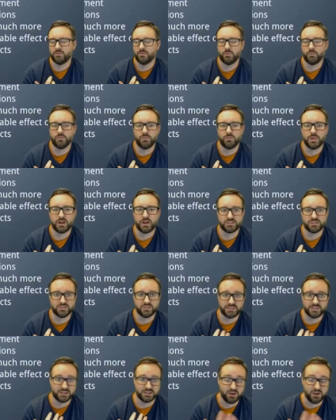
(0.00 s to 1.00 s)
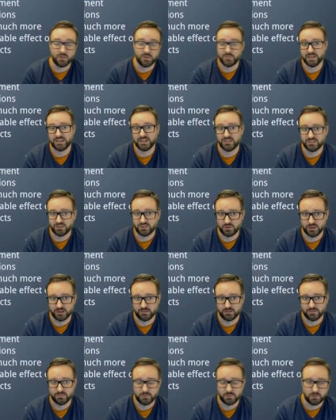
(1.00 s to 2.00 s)
Microsoft had not been doing
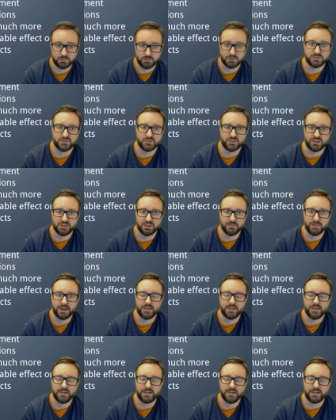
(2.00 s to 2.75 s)
what we were talking about.